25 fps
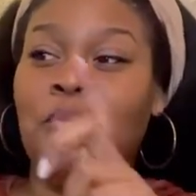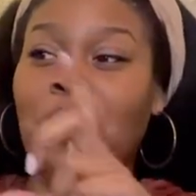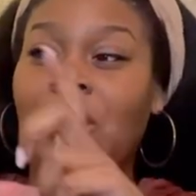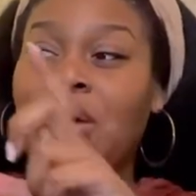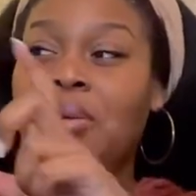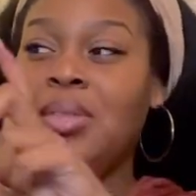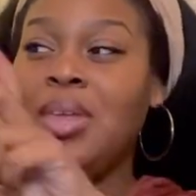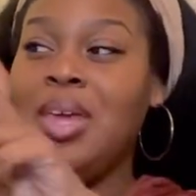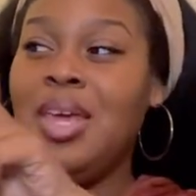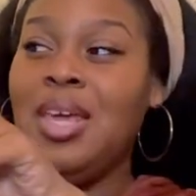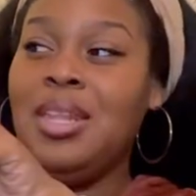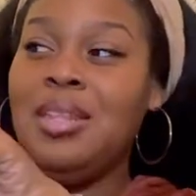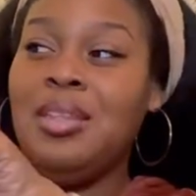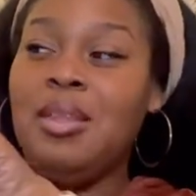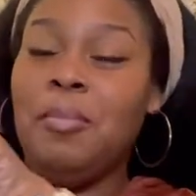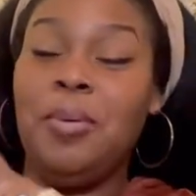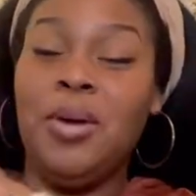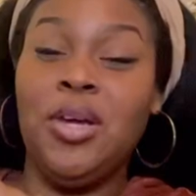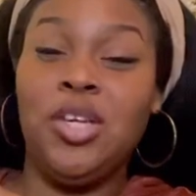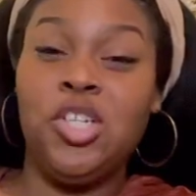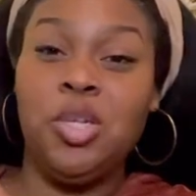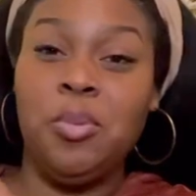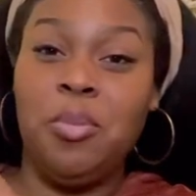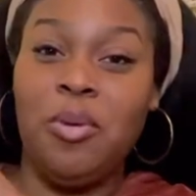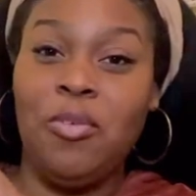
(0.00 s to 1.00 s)
Then the
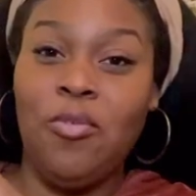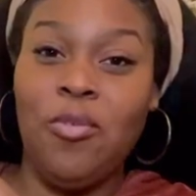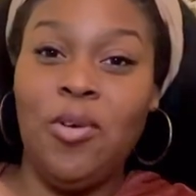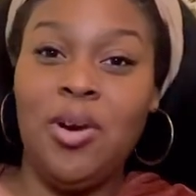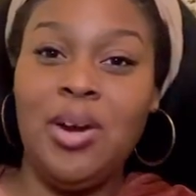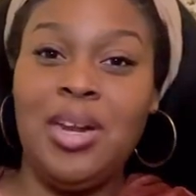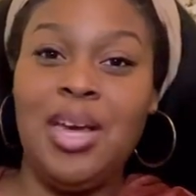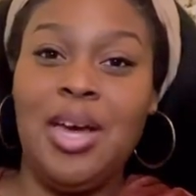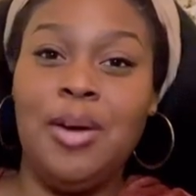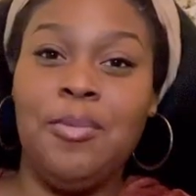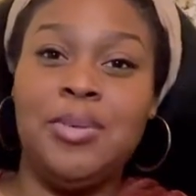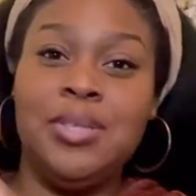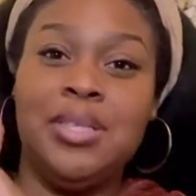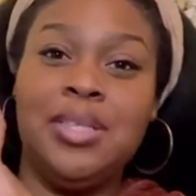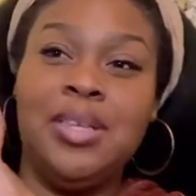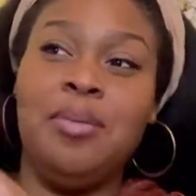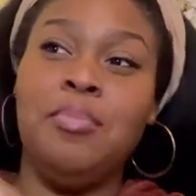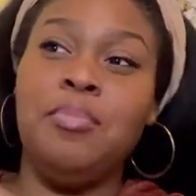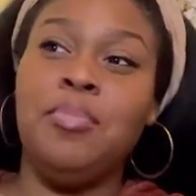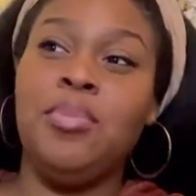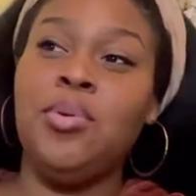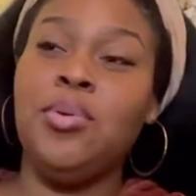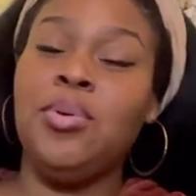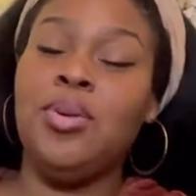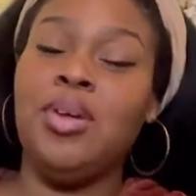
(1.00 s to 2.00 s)
picture before that was
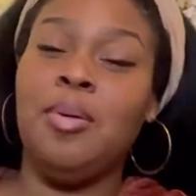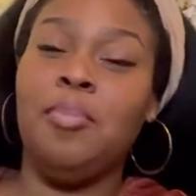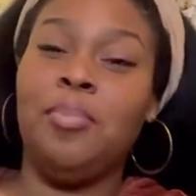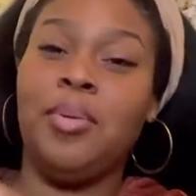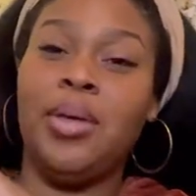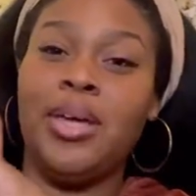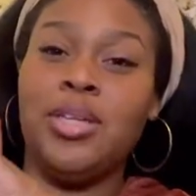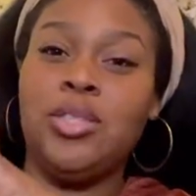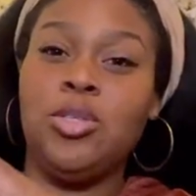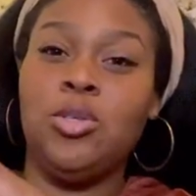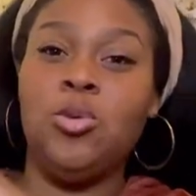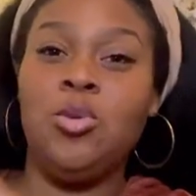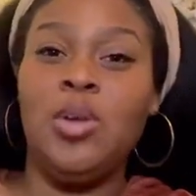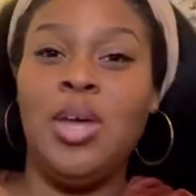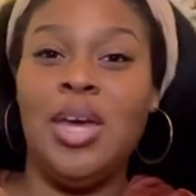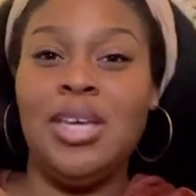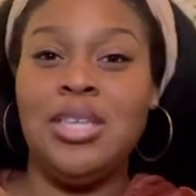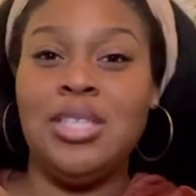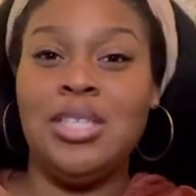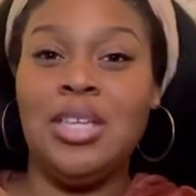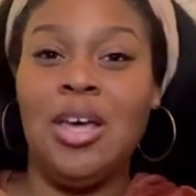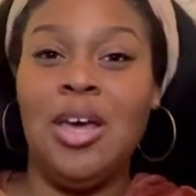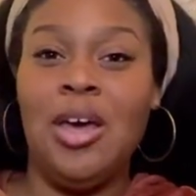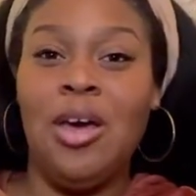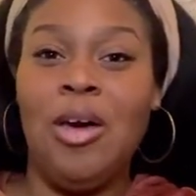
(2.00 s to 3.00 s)
them boot up like two
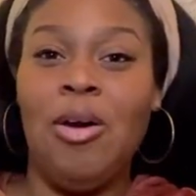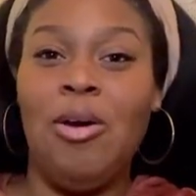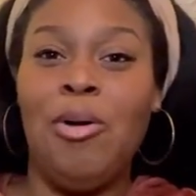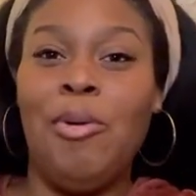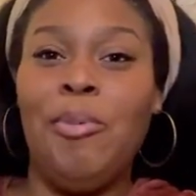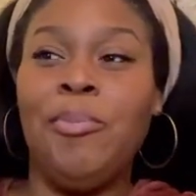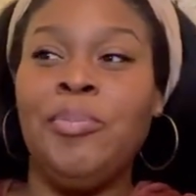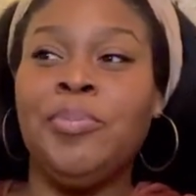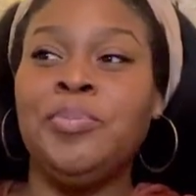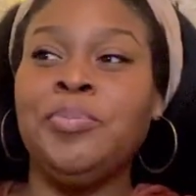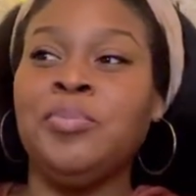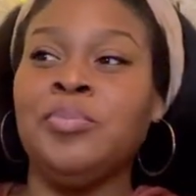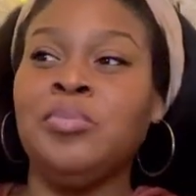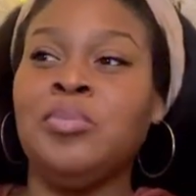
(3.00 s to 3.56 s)
days ago.